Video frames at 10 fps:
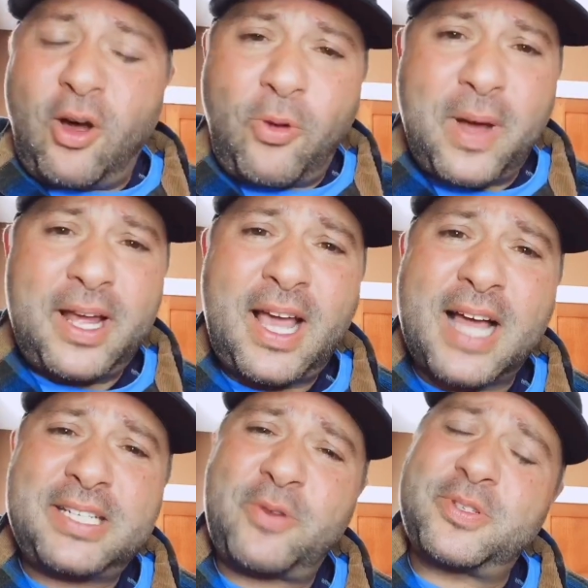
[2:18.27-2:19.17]
Oh my
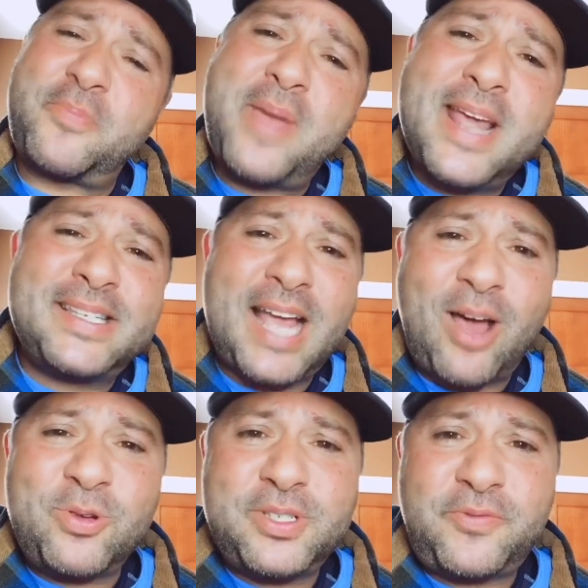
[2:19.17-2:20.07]
gosh, that was amazing.
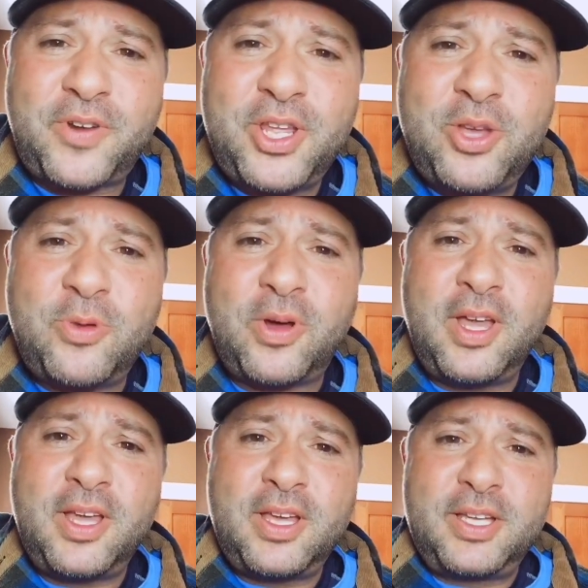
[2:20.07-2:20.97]
How was it for you?
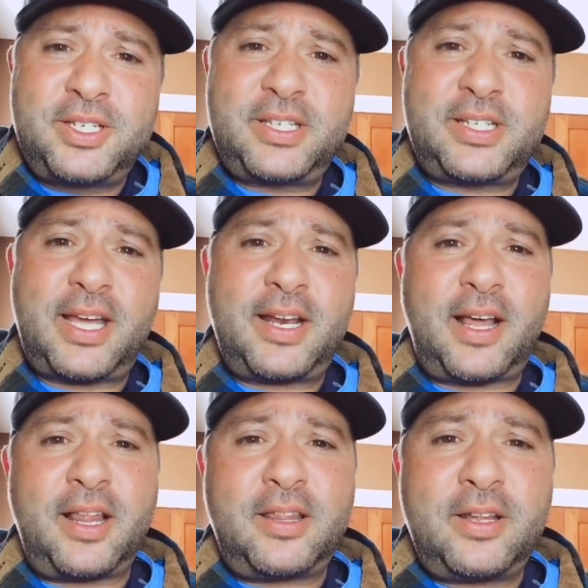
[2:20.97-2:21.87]
She said,
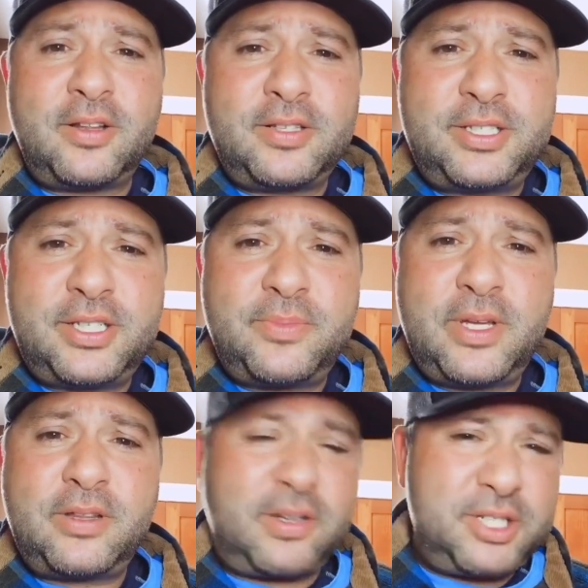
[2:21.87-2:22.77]
uh, Little
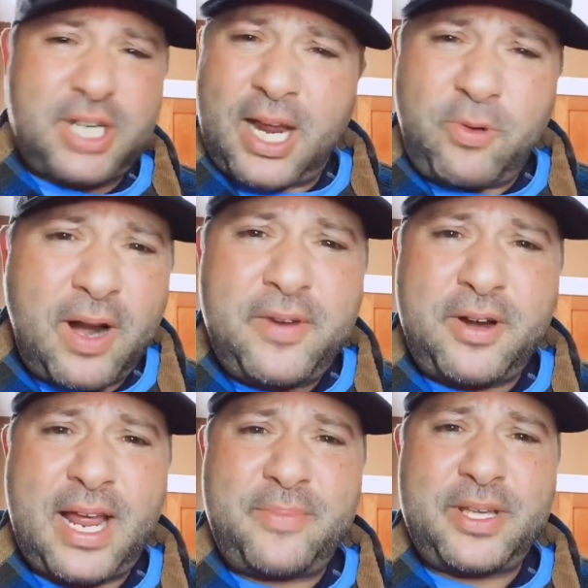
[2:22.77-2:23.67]
Jimmy, Little Johnny, whatever
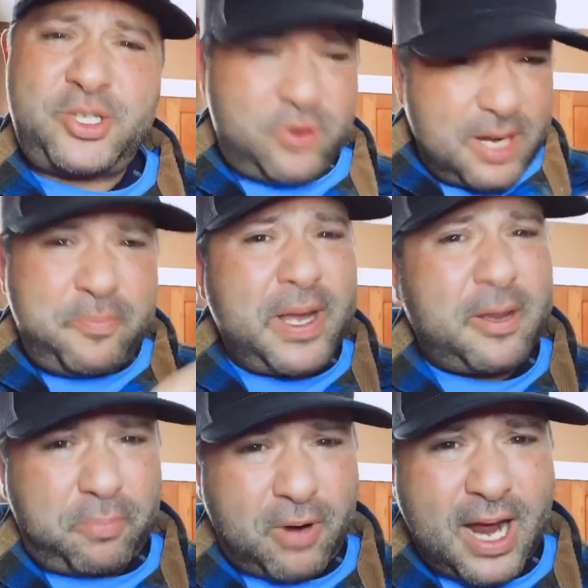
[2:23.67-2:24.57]
your name is, you can
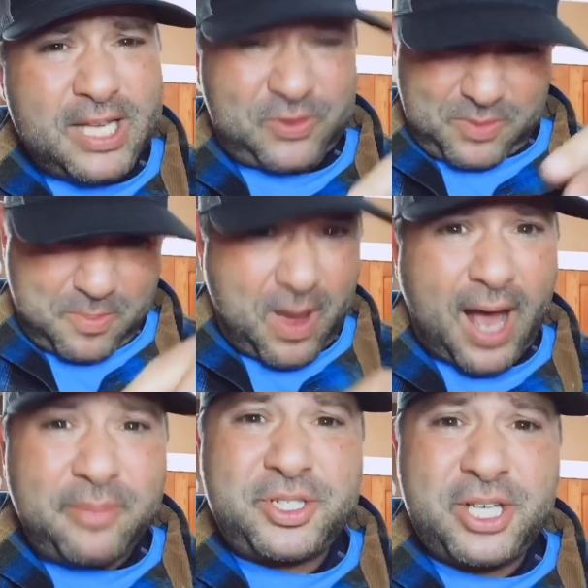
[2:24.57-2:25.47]
pick a prize from the
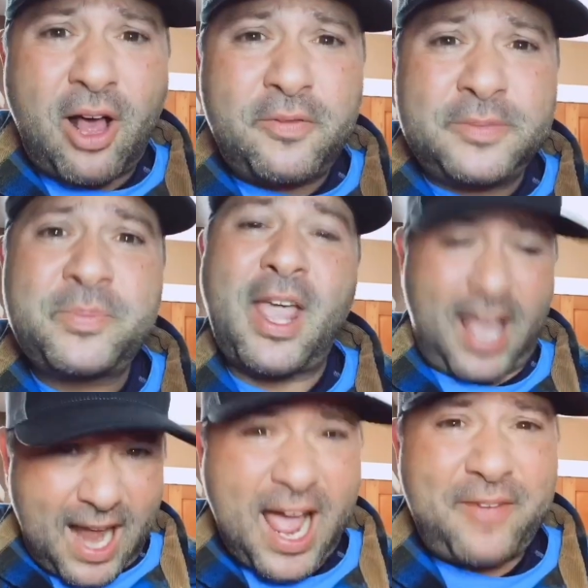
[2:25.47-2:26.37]
bottom shelf,
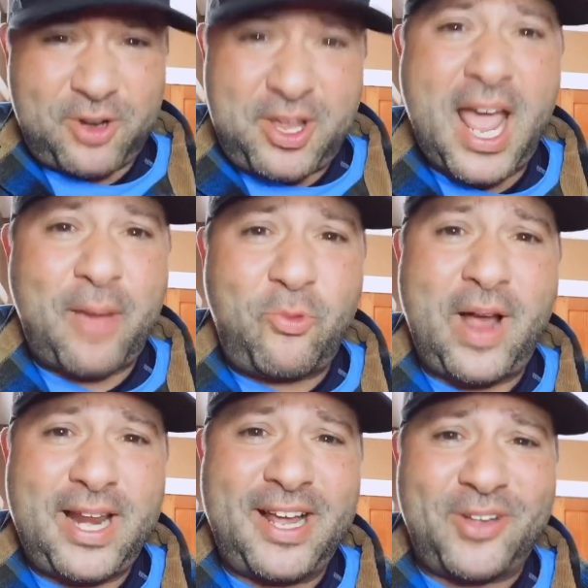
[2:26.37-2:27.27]
and I have your cab
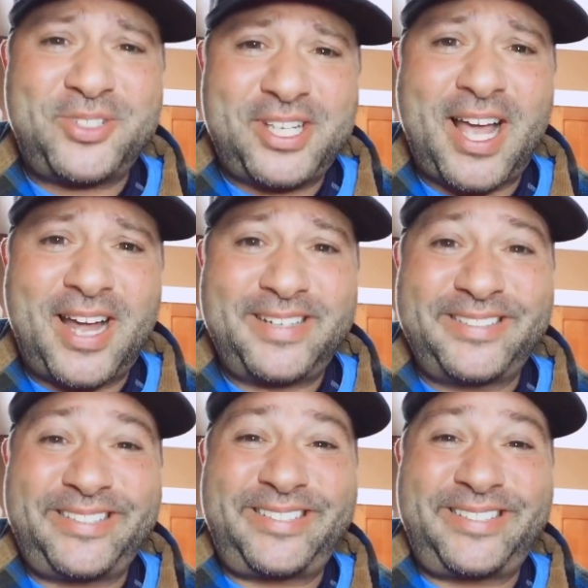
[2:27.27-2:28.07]
waiting outside.